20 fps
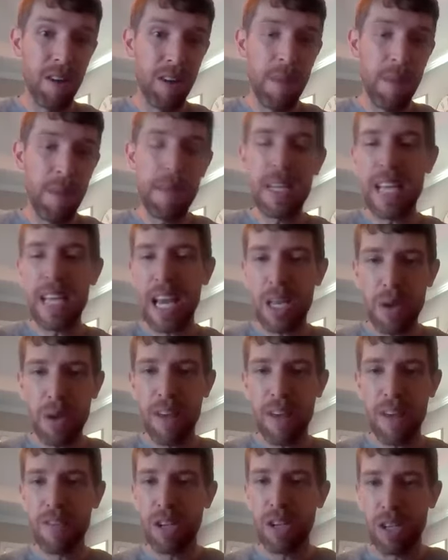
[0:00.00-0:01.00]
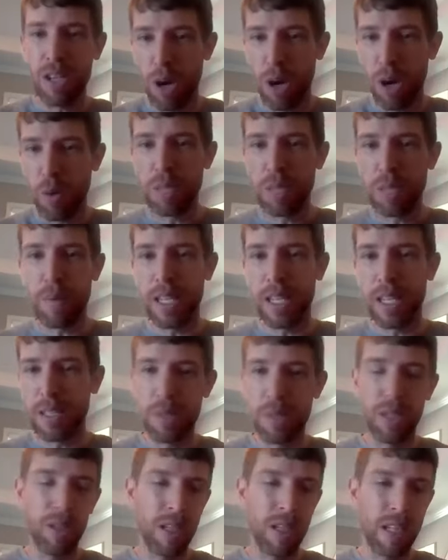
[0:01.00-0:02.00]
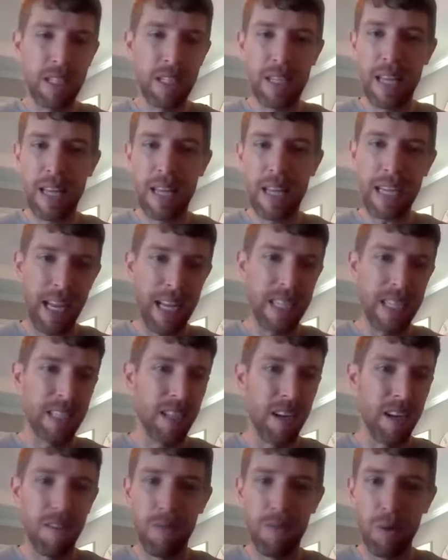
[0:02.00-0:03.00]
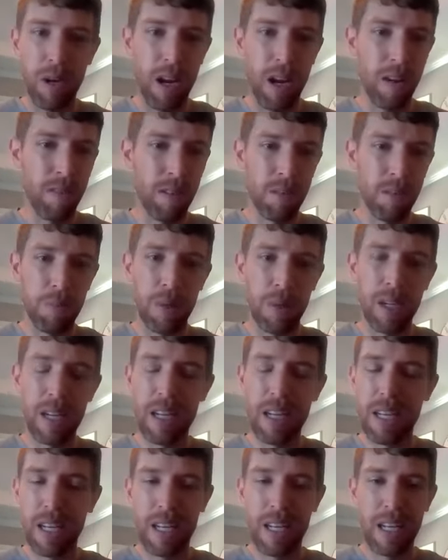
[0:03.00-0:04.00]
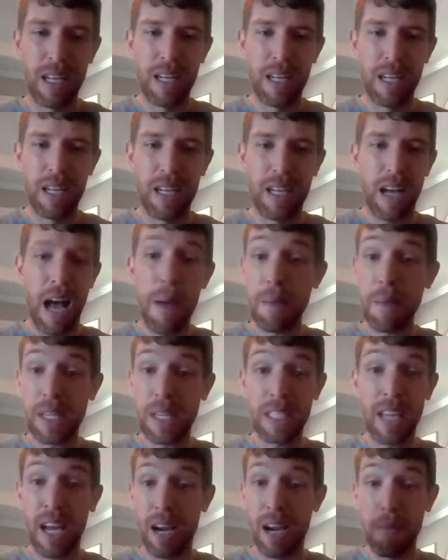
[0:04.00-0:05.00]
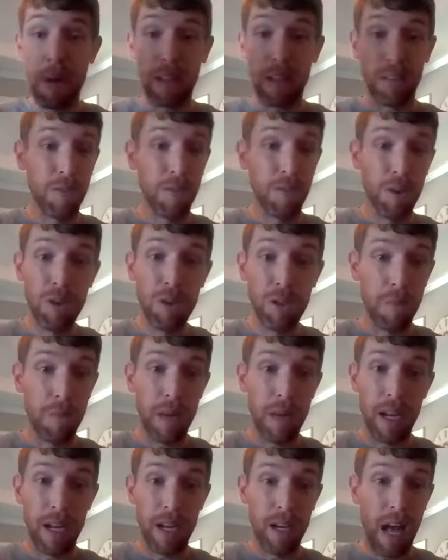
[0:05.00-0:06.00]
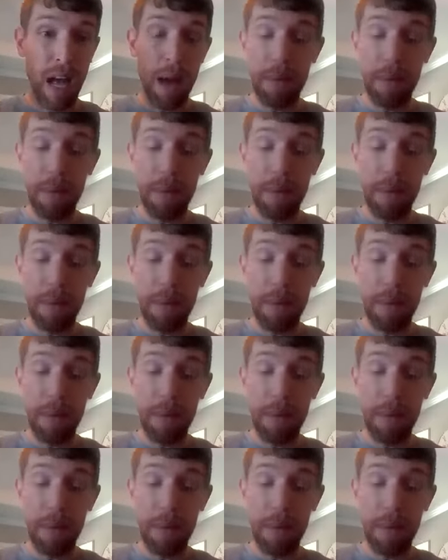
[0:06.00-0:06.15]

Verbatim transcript: I mean, yeah, you have your adult responsibilities and that kind of stuff, whatever, but I'm excited about the future, man.